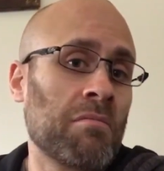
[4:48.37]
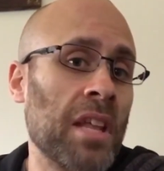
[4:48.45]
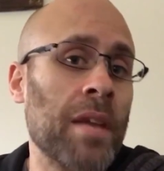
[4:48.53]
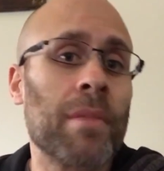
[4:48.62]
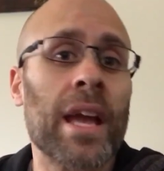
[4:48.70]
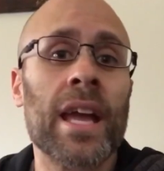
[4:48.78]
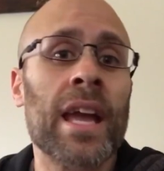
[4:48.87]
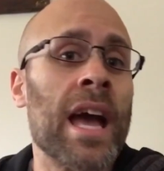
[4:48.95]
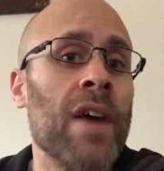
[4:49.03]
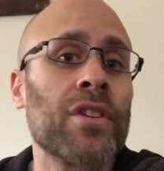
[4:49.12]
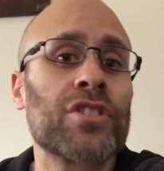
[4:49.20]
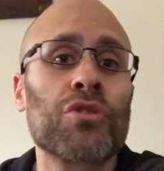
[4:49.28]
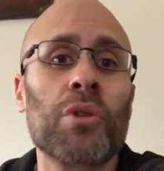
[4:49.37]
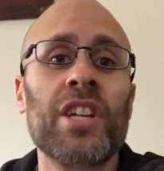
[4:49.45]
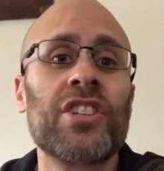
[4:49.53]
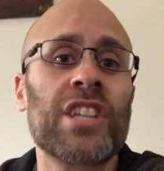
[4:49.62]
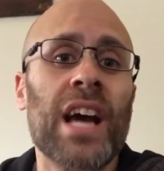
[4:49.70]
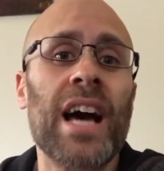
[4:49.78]
they may have a
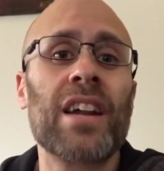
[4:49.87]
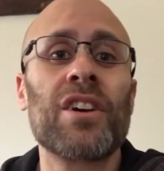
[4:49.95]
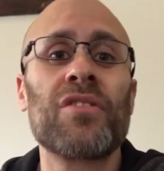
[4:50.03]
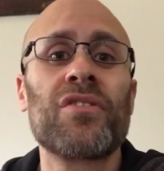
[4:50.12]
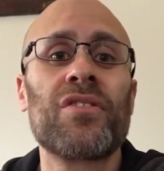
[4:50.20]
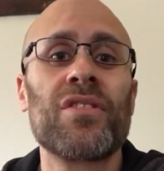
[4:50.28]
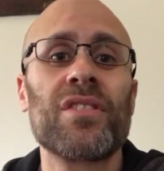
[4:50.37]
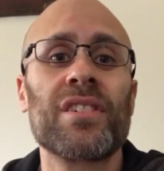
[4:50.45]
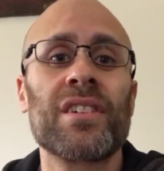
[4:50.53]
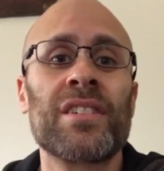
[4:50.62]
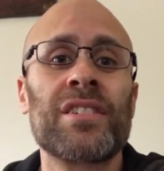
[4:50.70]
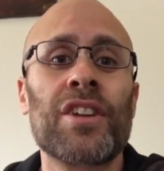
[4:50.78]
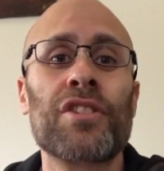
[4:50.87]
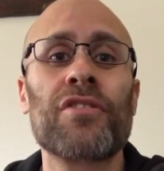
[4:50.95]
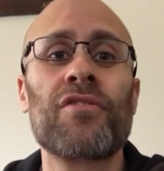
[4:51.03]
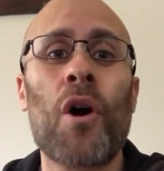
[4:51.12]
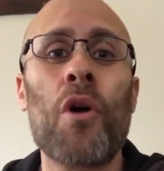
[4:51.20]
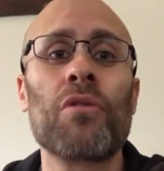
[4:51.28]
screenshot of another
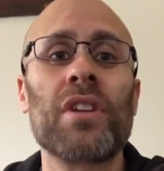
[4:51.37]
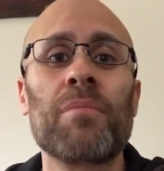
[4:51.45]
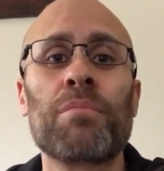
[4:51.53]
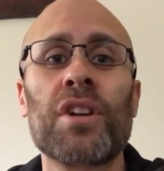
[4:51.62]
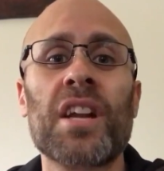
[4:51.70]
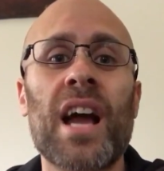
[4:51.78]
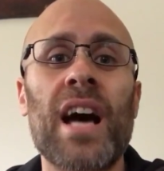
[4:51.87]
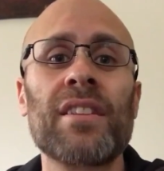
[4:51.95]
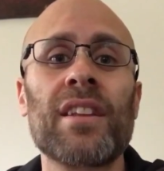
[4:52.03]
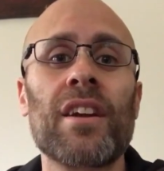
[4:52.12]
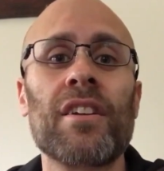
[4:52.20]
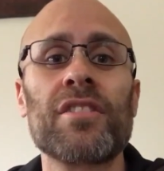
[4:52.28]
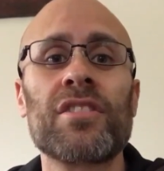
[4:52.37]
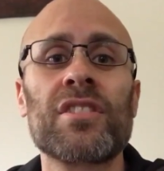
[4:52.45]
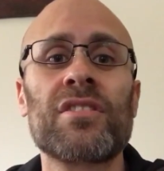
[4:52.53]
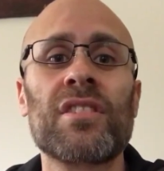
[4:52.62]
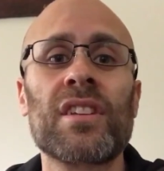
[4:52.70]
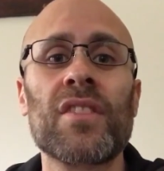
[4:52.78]
phone and put it on there and
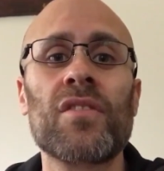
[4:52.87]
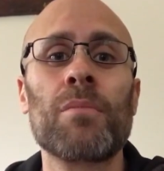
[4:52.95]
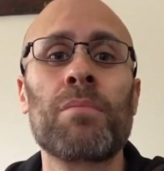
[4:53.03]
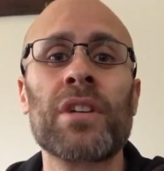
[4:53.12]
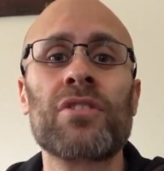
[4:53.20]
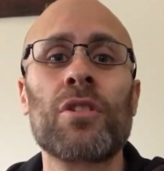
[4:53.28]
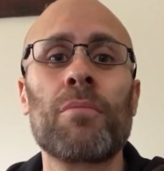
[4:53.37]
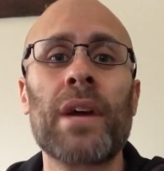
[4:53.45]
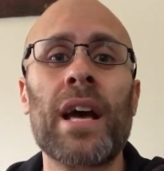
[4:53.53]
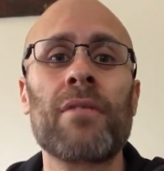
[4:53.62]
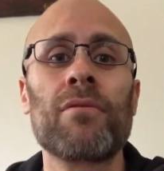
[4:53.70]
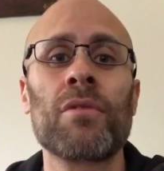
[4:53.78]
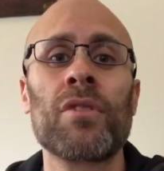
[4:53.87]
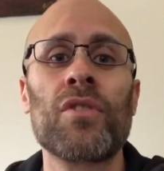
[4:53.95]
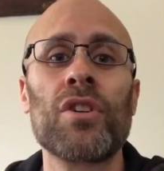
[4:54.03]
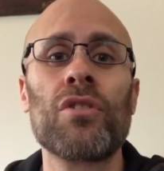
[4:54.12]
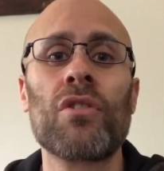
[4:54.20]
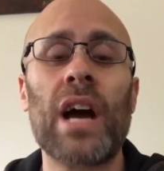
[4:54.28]
just to give the Pixel bad
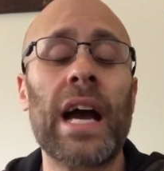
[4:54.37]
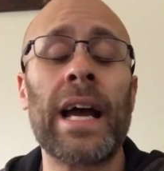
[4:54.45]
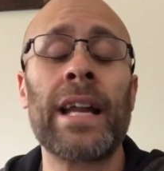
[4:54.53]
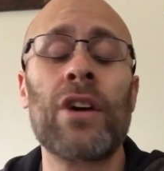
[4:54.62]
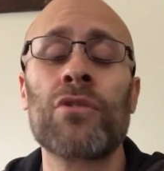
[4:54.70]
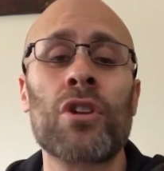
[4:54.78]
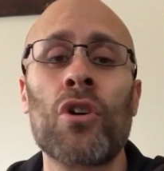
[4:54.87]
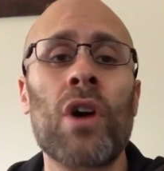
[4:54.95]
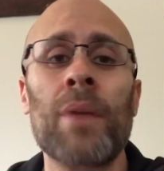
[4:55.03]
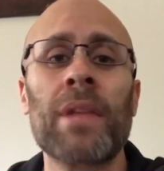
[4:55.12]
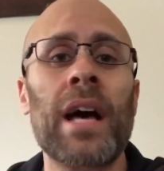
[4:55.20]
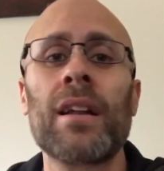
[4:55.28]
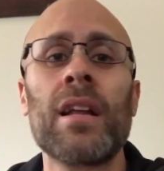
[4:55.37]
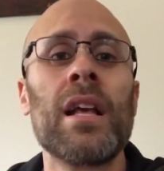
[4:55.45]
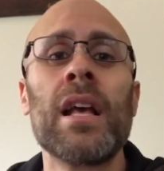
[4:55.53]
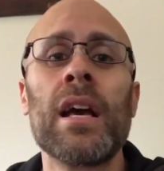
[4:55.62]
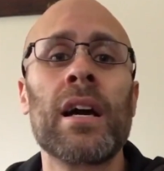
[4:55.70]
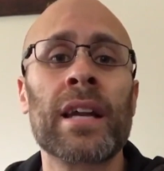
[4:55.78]
review. I don't know, I'm
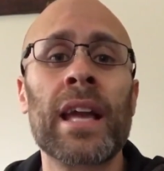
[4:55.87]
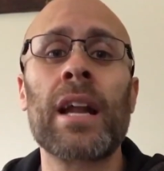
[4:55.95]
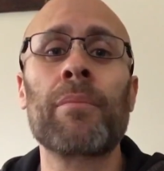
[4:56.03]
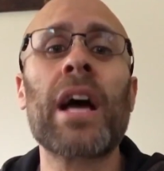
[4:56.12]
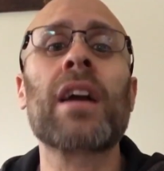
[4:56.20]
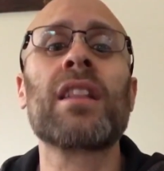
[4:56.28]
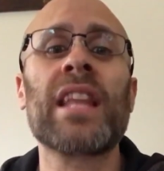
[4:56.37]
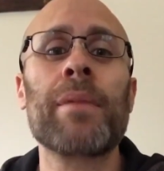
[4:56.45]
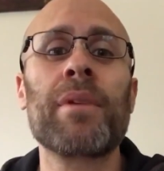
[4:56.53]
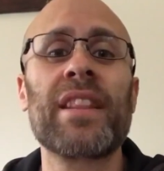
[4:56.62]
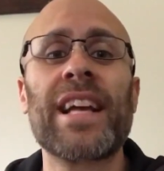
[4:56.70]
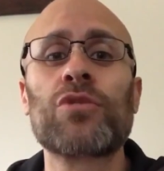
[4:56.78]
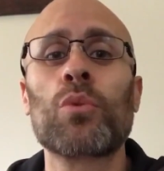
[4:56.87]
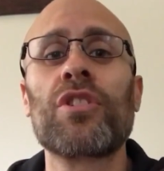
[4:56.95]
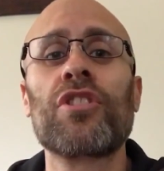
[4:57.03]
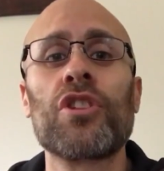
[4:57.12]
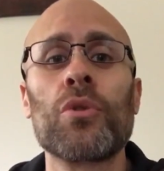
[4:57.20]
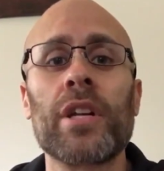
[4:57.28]
not claiming that's what
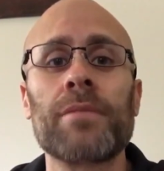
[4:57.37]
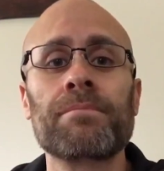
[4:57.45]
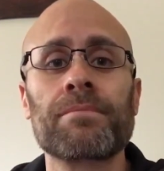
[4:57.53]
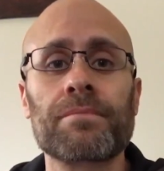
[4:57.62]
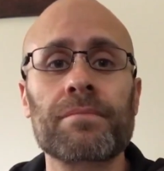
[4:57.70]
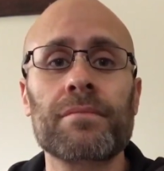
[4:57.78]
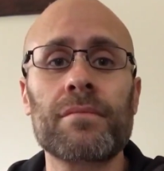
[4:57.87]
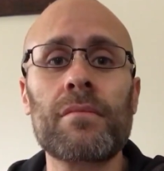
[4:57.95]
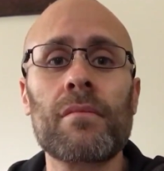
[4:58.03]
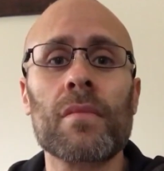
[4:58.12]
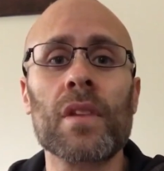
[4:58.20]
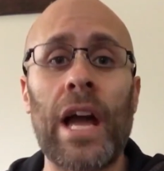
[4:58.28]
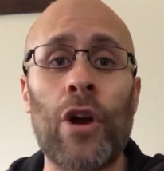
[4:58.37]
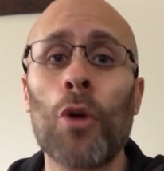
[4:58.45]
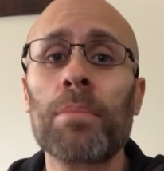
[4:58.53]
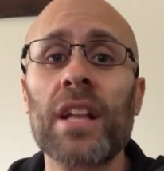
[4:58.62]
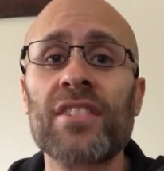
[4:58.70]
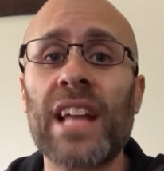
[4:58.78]
they're doing. I
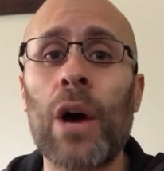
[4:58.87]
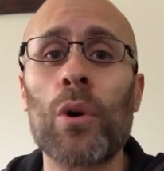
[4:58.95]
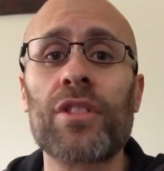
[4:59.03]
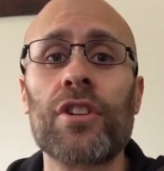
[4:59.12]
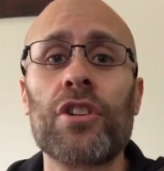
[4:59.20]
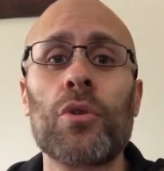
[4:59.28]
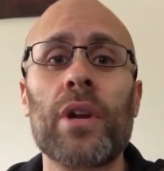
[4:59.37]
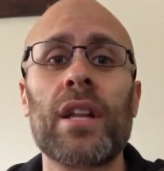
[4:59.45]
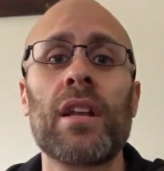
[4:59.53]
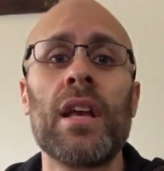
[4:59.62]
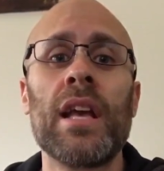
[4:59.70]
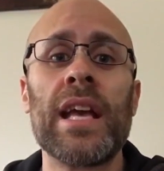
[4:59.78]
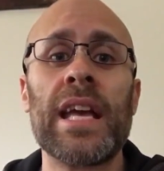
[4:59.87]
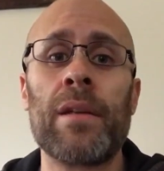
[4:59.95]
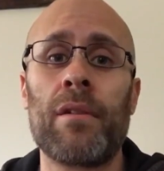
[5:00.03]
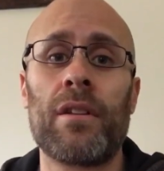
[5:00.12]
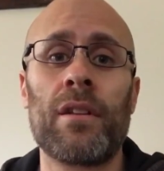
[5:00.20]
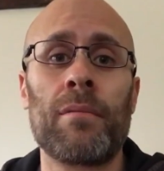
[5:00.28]
hope that's not what they're doing.
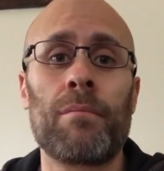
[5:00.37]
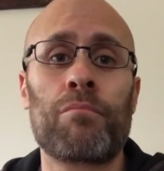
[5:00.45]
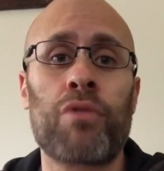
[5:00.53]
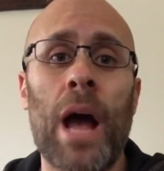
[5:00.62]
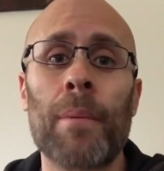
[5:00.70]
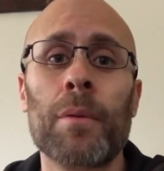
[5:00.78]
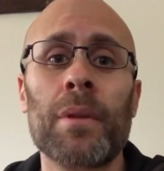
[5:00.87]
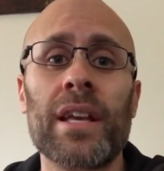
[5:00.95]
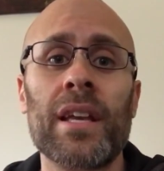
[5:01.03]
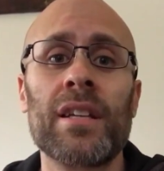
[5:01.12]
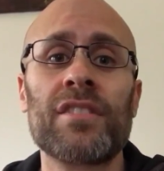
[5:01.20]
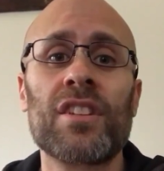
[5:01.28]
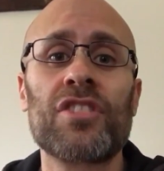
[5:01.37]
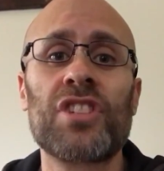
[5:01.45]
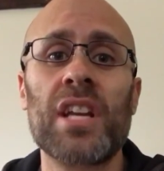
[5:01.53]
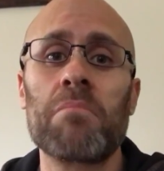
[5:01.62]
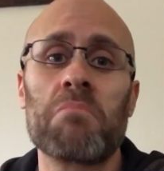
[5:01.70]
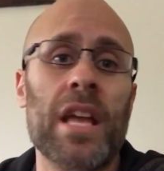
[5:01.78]
It probably is
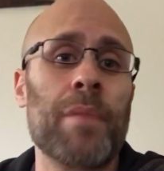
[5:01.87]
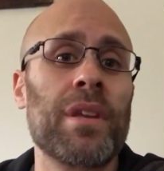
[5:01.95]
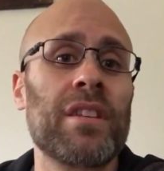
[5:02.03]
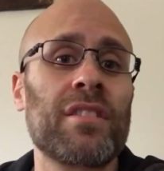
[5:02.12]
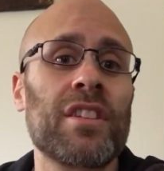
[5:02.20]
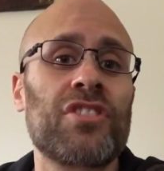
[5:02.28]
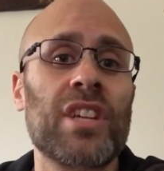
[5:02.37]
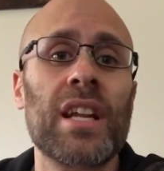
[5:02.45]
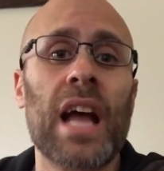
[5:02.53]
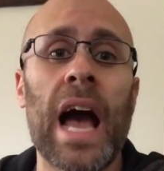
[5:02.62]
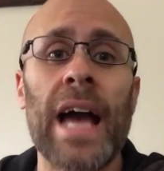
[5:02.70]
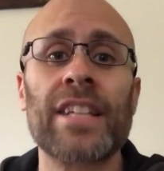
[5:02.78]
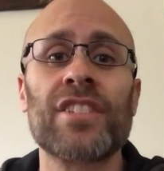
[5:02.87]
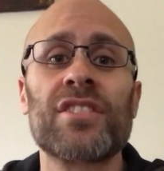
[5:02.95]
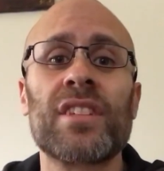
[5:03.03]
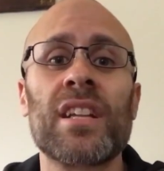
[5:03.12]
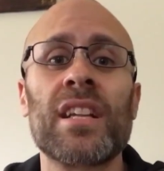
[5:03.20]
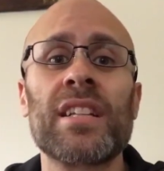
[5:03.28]
legit, maybe it's legit. I
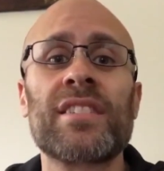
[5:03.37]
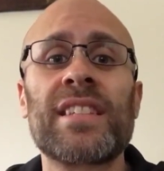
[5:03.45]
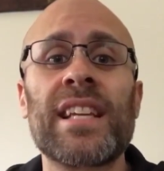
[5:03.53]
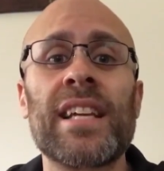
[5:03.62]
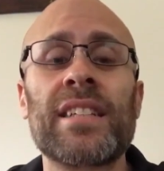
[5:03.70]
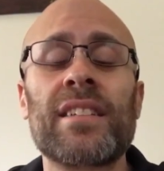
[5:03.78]
just didn't see